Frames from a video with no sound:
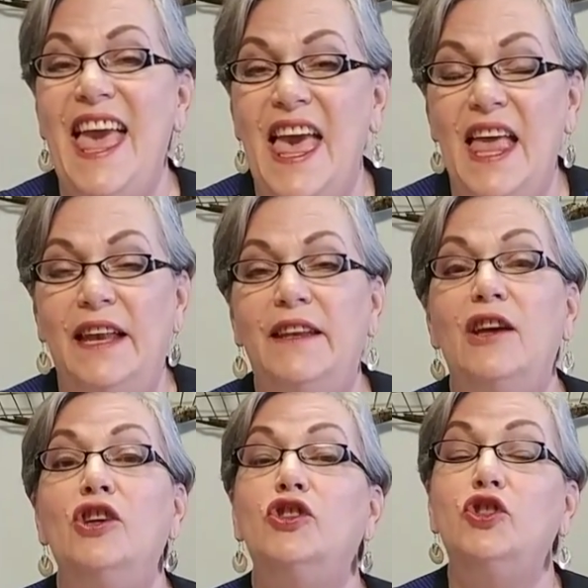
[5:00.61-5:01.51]

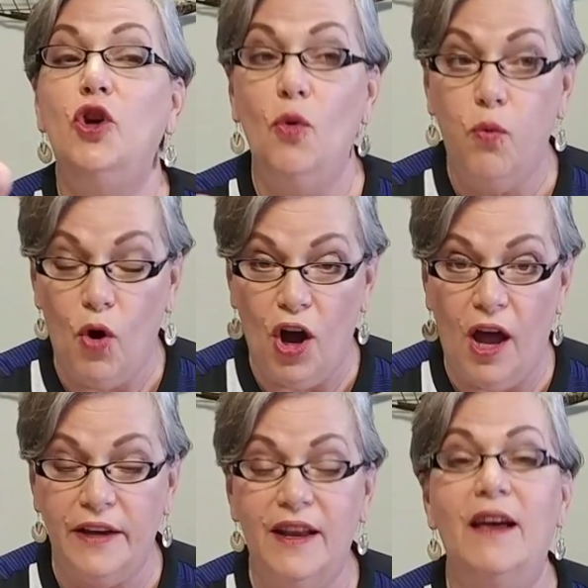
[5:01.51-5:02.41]
10 to
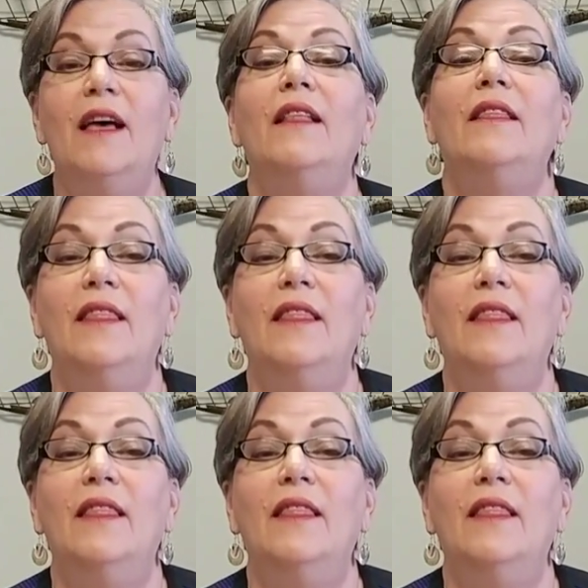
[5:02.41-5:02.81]
1